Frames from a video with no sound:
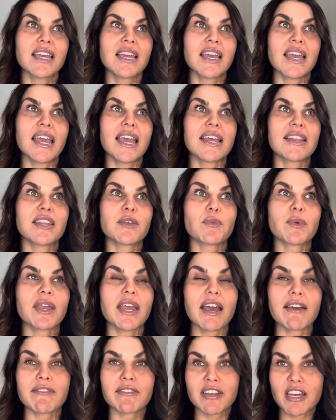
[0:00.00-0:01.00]
And then we
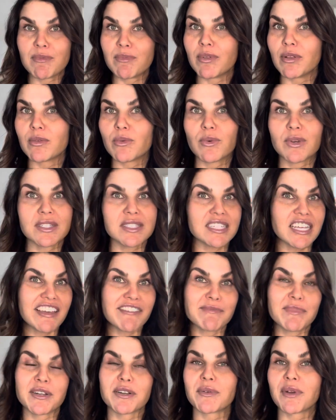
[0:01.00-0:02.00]
have a couple ones that
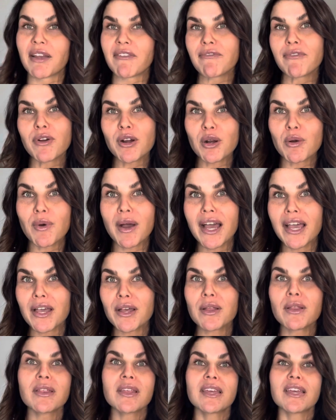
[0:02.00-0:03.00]
have been around for a
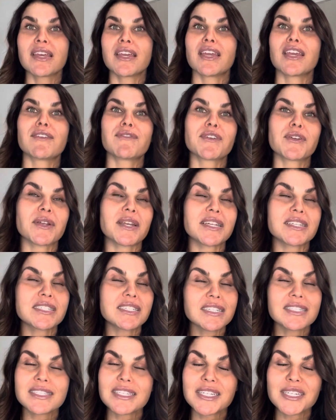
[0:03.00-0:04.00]
while. If you're into
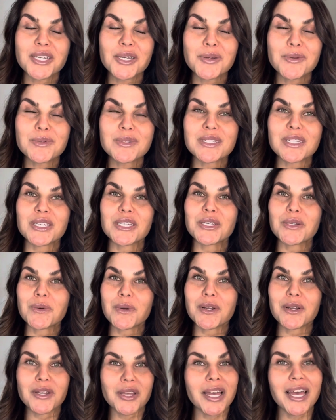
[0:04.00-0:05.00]
casinos, you
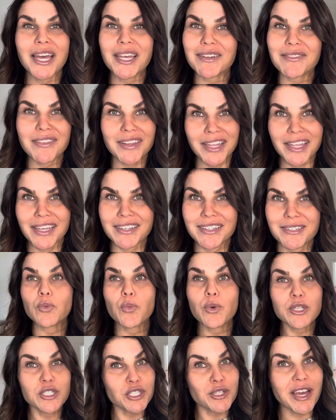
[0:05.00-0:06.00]
are not out of luck.
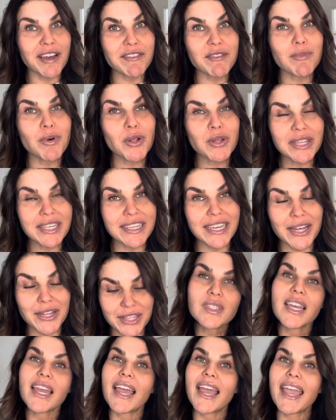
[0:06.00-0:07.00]
We do have a bowling
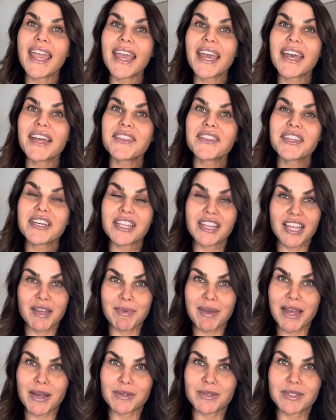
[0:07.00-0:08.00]
alley and the
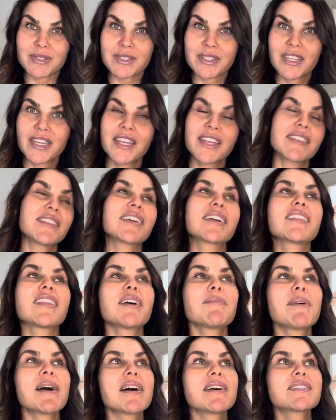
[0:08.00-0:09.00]
clubhouse. The
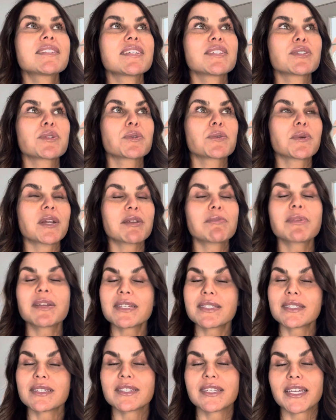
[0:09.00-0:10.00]
clubhouse is a great
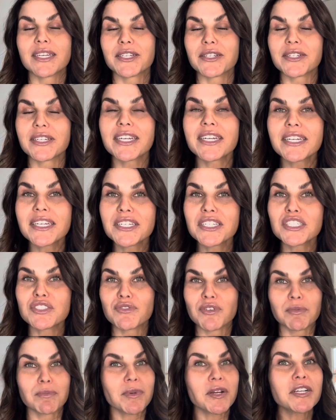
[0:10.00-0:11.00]
place to take your kids
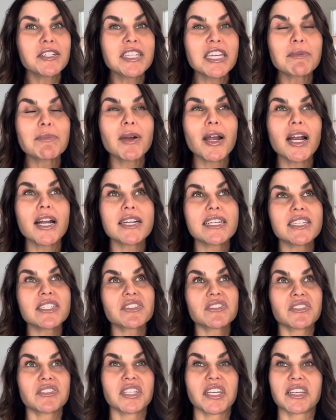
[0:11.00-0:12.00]
for birthday
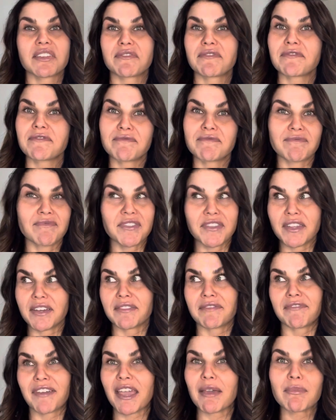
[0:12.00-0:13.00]
parties, to take
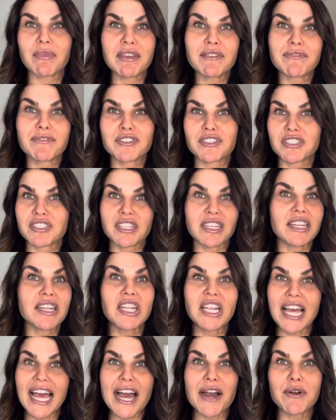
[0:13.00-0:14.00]
the family for just a
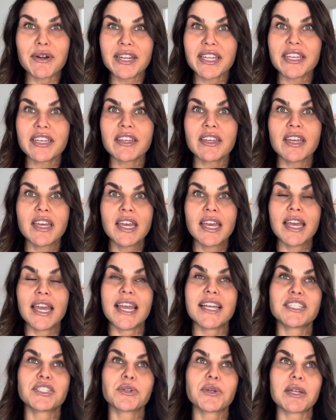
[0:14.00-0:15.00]
little outing.
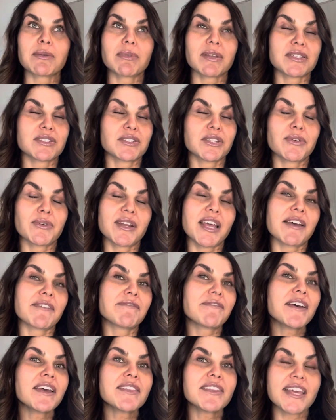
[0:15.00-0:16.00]
It's a great place to go and
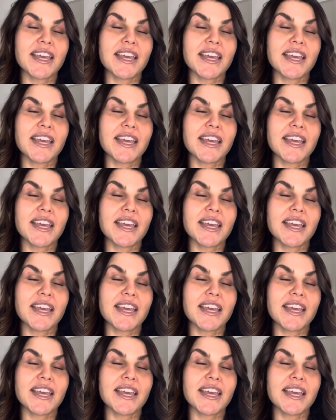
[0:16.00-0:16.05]
have fun.